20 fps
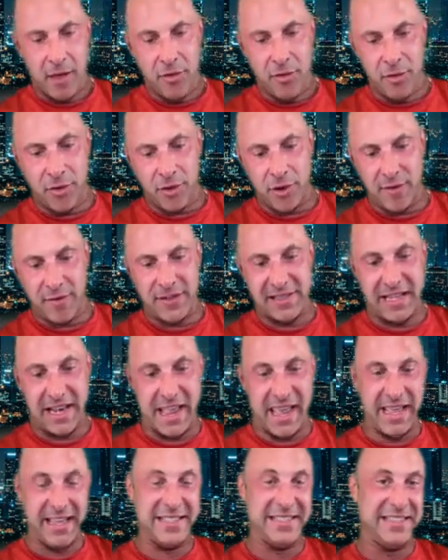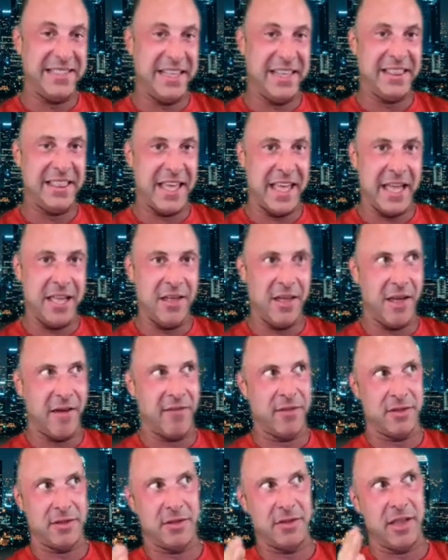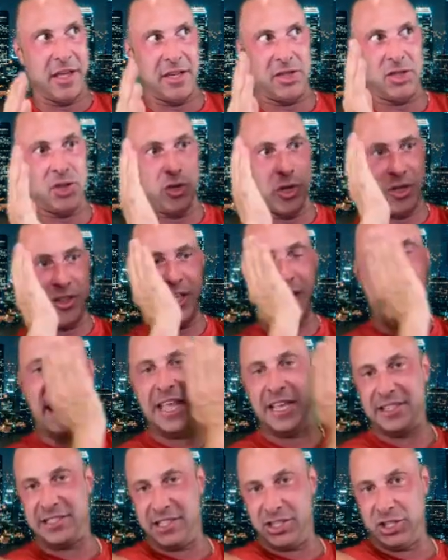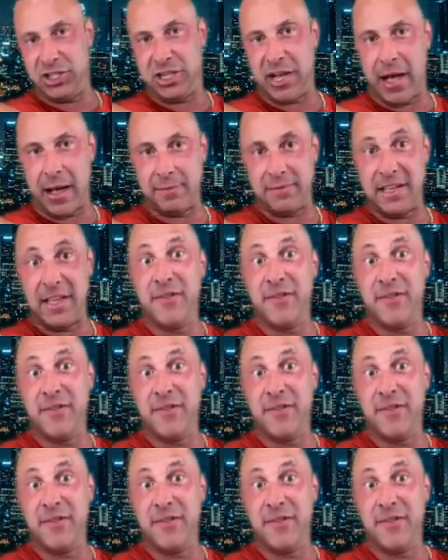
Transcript: Usually, if it's an AC thing, you have like strictly AC shops.